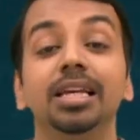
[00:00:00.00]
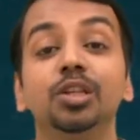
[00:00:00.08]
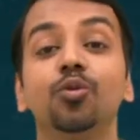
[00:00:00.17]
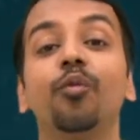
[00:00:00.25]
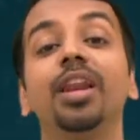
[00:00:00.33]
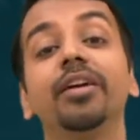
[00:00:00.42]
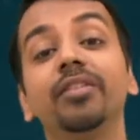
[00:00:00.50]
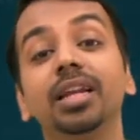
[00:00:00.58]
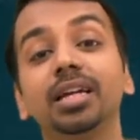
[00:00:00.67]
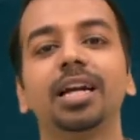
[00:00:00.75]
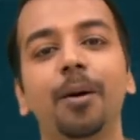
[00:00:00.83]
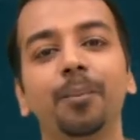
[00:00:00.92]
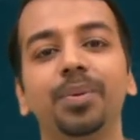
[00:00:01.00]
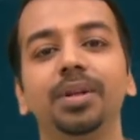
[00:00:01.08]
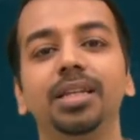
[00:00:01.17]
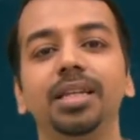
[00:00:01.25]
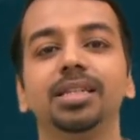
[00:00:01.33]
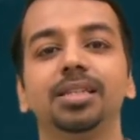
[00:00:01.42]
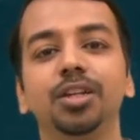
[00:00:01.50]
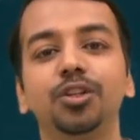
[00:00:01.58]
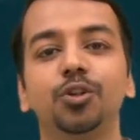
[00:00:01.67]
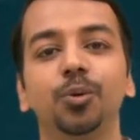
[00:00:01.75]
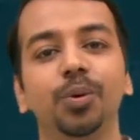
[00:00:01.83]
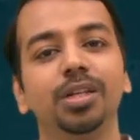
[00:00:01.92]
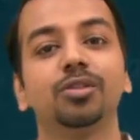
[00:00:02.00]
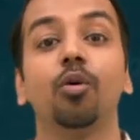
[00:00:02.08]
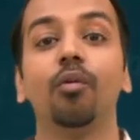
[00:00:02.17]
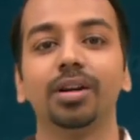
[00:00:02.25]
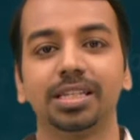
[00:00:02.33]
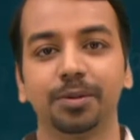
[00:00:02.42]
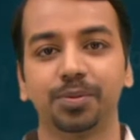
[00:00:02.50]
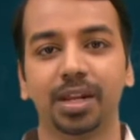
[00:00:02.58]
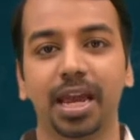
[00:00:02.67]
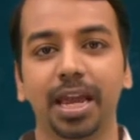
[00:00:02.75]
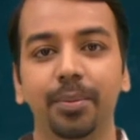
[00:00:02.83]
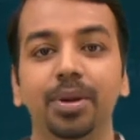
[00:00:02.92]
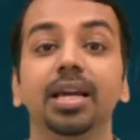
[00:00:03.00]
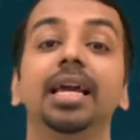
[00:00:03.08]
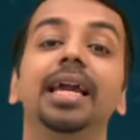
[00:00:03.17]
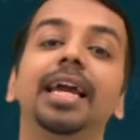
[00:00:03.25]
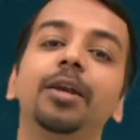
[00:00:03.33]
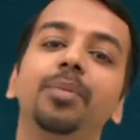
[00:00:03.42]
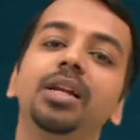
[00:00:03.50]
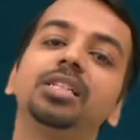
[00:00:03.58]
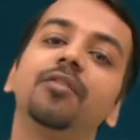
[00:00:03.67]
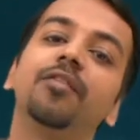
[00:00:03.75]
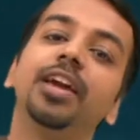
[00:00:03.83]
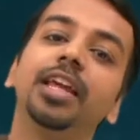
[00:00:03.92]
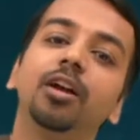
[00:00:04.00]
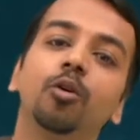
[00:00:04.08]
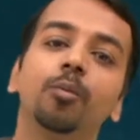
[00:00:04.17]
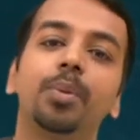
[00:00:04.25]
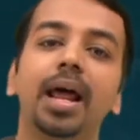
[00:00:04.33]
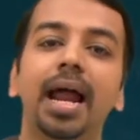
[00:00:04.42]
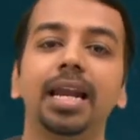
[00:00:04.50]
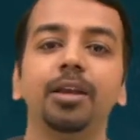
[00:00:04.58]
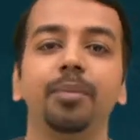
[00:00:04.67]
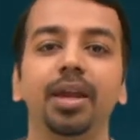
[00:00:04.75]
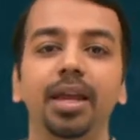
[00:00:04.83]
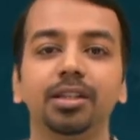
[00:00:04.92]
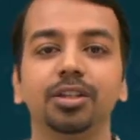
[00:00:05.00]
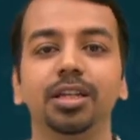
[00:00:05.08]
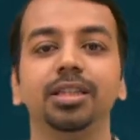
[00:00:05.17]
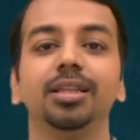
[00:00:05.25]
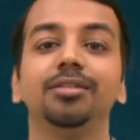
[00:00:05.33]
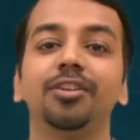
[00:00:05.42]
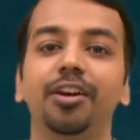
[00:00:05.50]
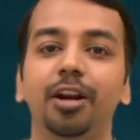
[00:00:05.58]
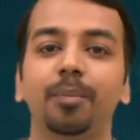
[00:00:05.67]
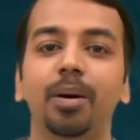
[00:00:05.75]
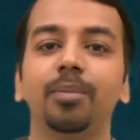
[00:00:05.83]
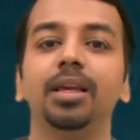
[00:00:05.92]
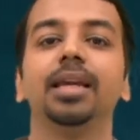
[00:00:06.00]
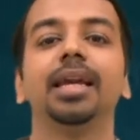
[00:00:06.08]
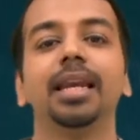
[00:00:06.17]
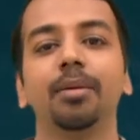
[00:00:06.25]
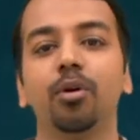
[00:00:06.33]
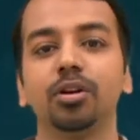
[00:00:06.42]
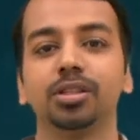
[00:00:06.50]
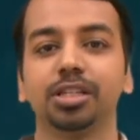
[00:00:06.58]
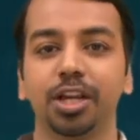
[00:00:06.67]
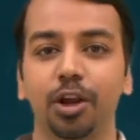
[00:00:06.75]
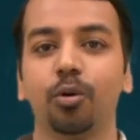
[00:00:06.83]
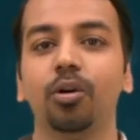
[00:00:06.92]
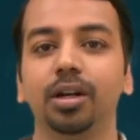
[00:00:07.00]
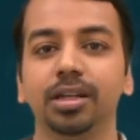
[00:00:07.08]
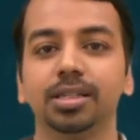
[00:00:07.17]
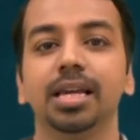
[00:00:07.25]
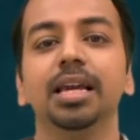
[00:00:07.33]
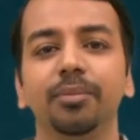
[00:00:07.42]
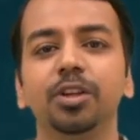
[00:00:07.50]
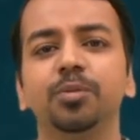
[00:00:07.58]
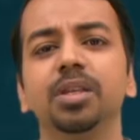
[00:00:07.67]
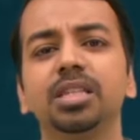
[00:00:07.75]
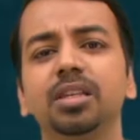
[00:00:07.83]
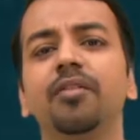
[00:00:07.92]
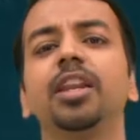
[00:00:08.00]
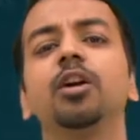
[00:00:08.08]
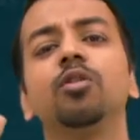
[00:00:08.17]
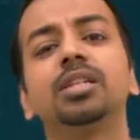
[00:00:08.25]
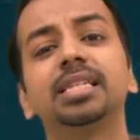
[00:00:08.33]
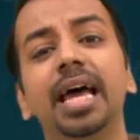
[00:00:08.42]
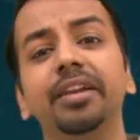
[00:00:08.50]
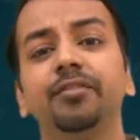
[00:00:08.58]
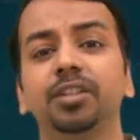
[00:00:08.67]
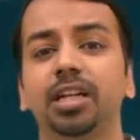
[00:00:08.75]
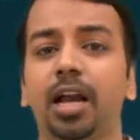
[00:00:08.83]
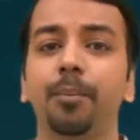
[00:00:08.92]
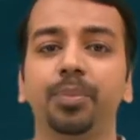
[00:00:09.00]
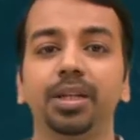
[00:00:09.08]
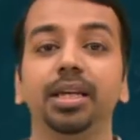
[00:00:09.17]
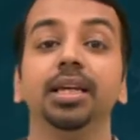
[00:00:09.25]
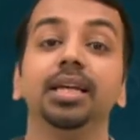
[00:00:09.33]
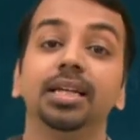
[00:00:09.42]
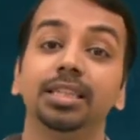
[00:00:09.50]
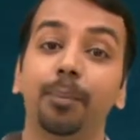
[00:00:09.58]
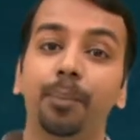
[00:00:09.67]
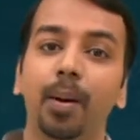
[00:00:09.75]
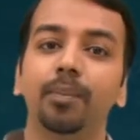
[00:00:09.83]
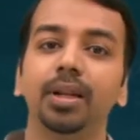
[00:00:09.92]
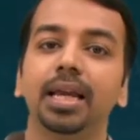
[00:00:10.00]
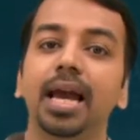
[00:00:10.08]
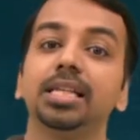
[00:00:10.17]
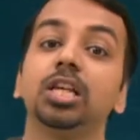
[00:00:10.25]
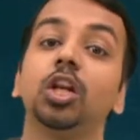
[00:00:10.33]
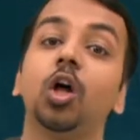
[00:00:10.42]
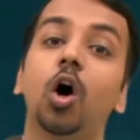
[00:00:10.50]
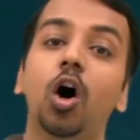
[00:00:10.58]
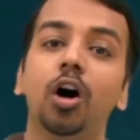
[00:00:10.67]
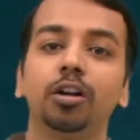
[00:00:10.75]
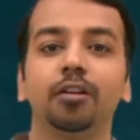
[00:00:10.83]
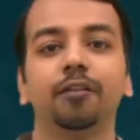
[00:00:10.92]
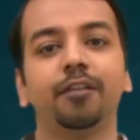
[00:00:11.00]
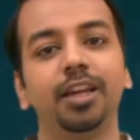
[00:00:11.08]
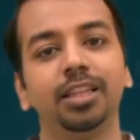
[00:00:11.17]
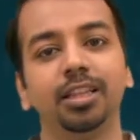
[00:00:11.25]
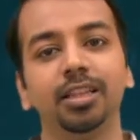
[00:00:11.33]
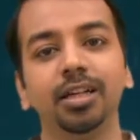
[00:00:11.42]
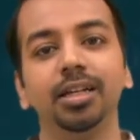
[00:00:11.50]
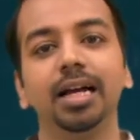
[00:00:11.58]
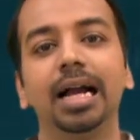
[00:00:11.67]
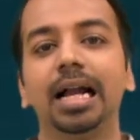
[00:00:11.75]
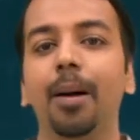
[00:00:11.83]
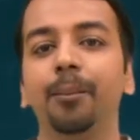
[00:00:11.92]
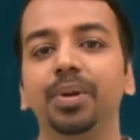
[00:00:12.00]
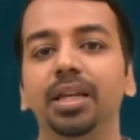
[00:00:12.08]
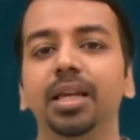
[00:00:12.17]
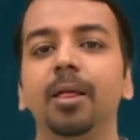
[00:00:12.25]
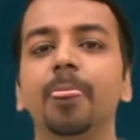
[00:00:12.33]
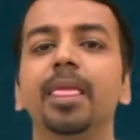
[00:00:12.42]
So whenever a company's issue is oversubscribed, it builds a very good brand image in the general public and amongst the shareholders, which means it's a very good sign for the company. The public has a lot of faith in the company.